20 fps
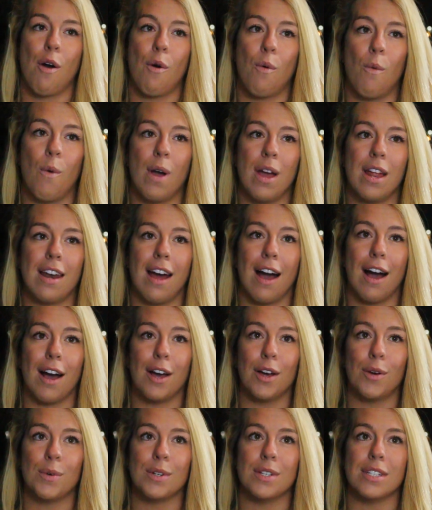When
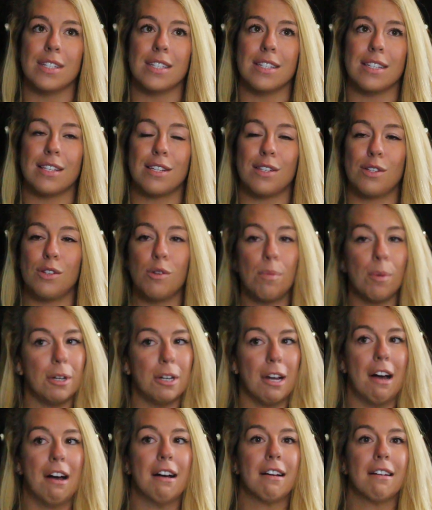I was super
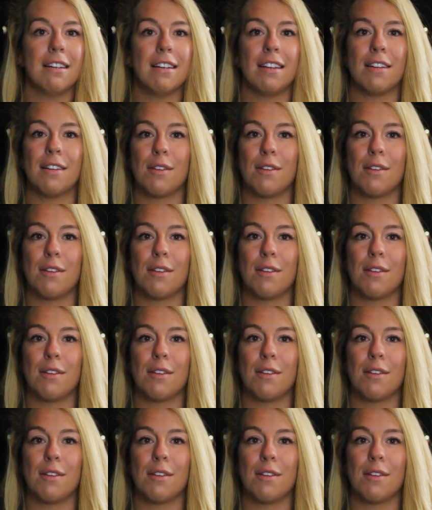young,